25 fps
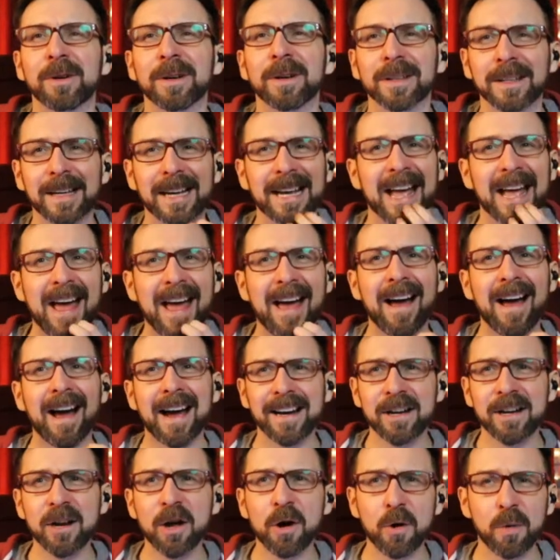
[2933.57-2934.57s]
Like, I
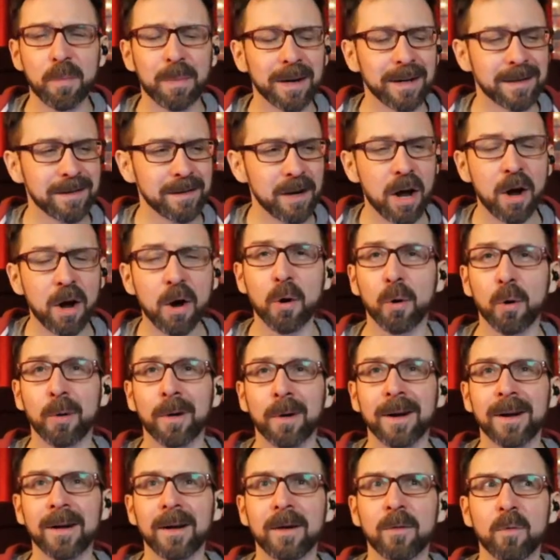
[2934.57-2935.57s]
know, but no.
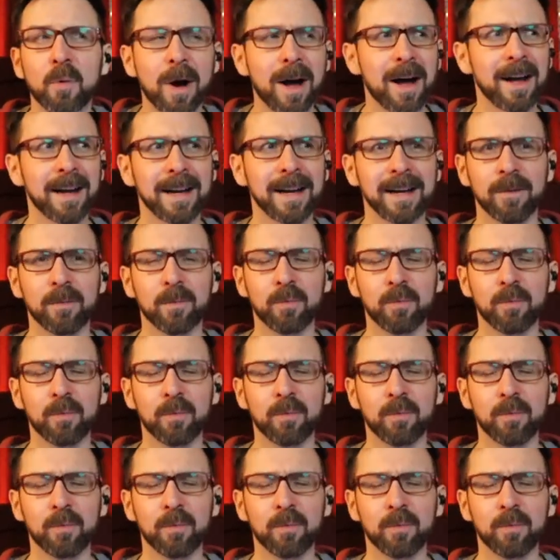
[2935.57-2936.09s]
Why?